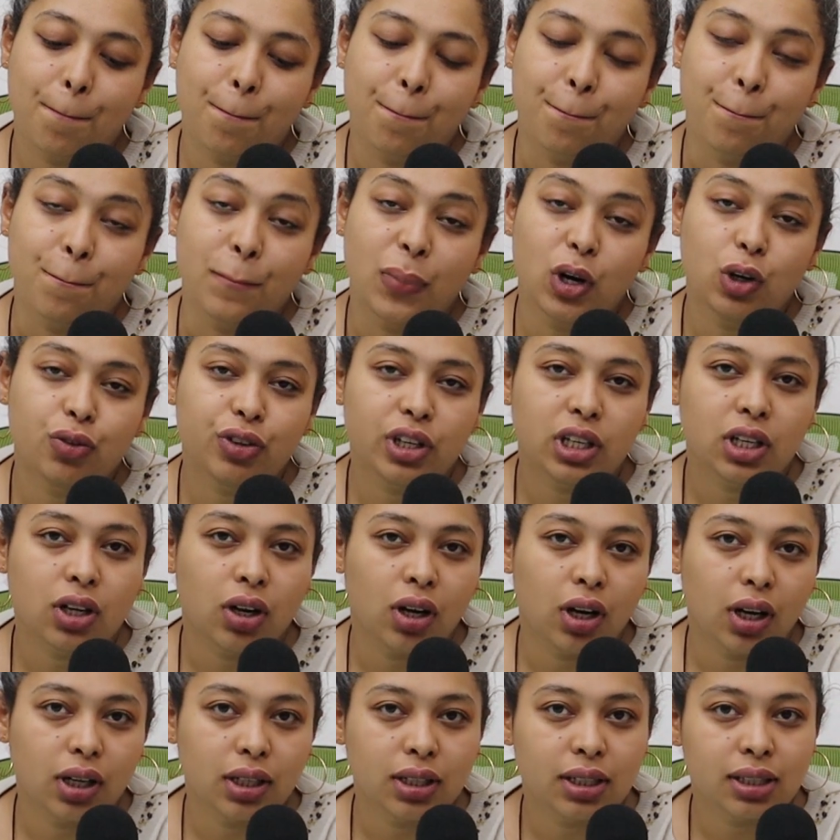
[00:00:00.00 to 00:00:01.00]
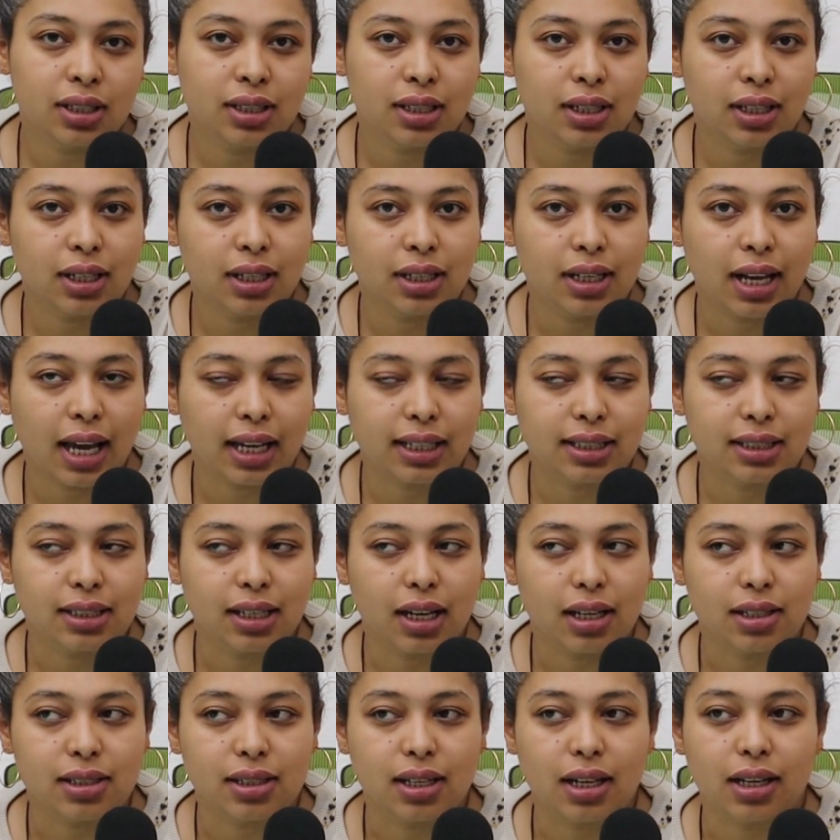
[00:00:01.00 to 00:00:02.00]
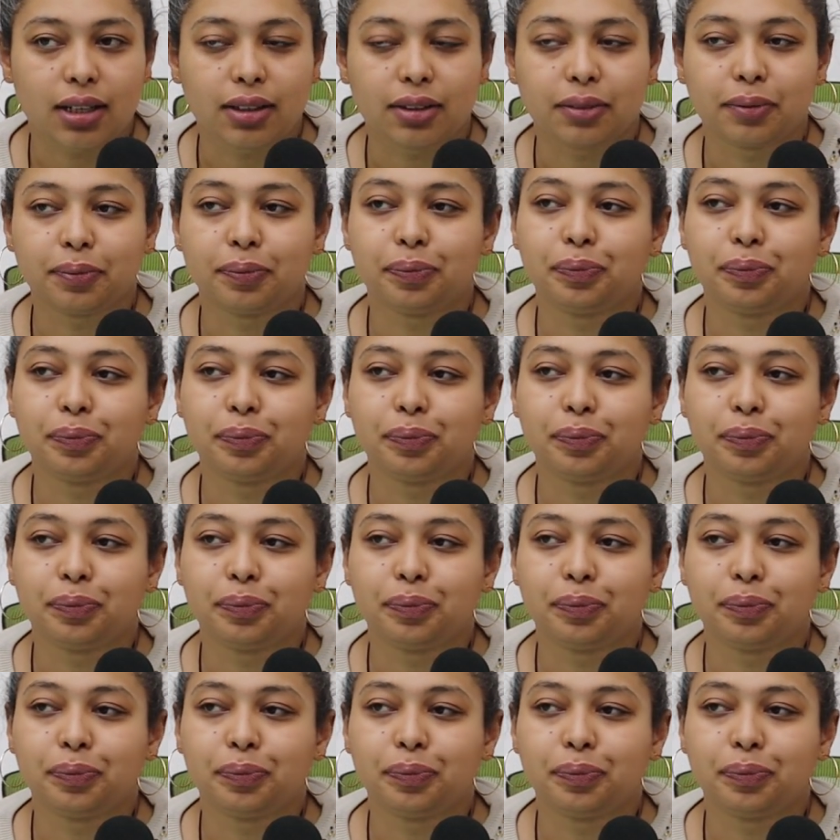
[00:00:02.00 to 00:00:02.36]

Moving on to the next lesson.